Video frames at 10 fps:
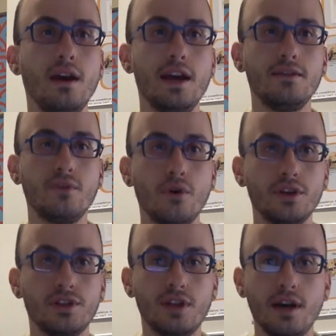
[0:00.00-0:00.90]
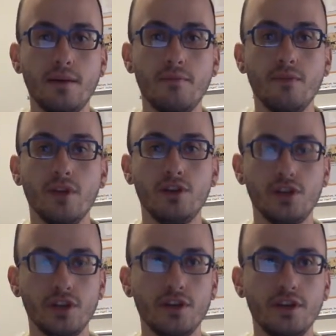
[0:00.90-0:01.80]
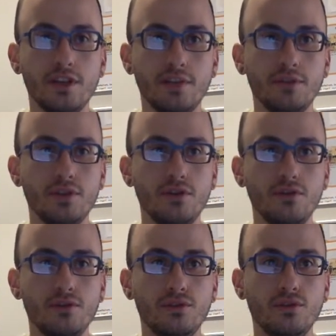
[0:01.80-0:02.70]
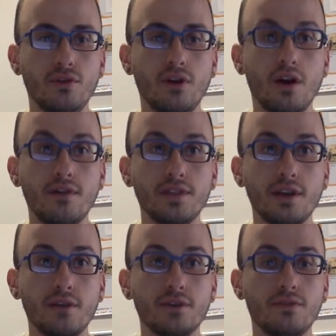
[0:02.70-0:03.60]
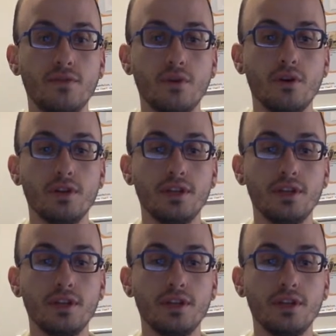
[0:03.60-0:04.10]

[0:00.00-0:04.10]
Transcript: And of course, you should encourage them to use your office hours for